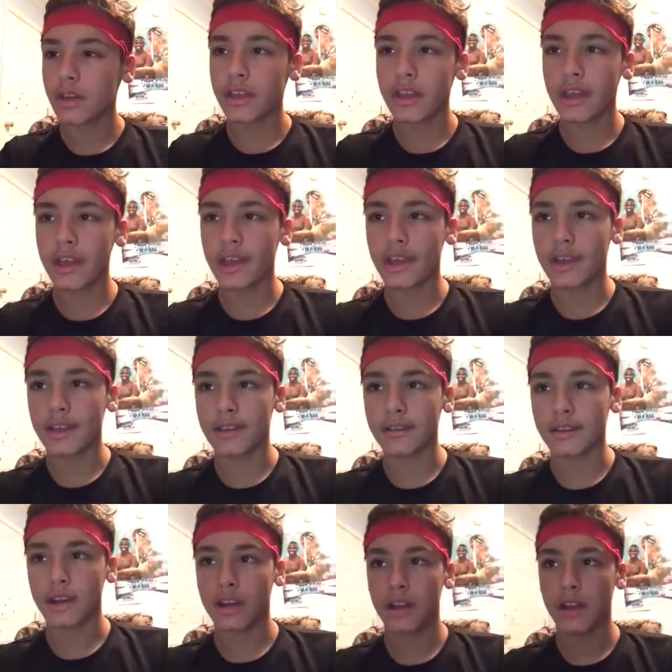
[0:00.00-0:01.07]

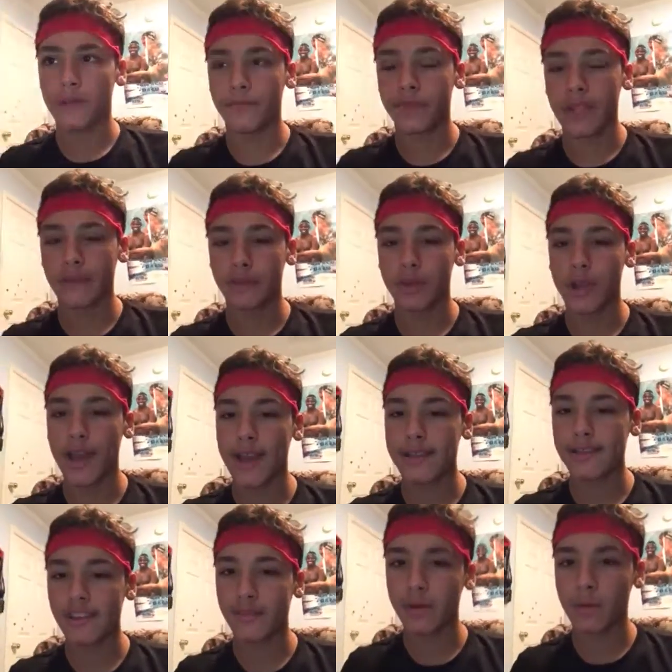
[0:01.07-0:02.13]
and if you
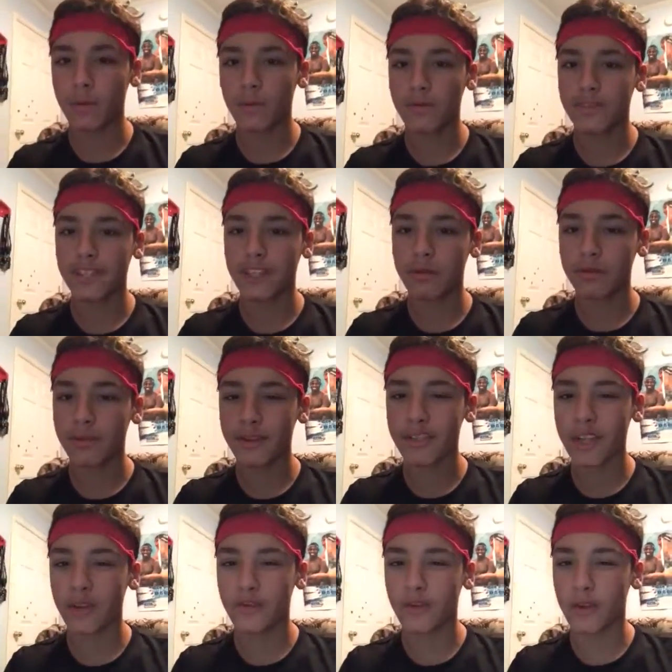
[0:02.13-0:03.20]
guys have been sticking with my
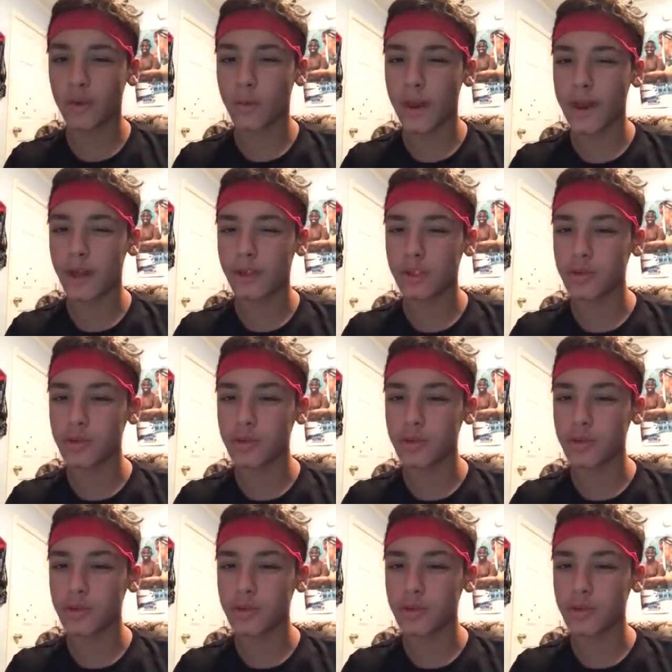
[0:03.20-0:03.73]
channel for a while,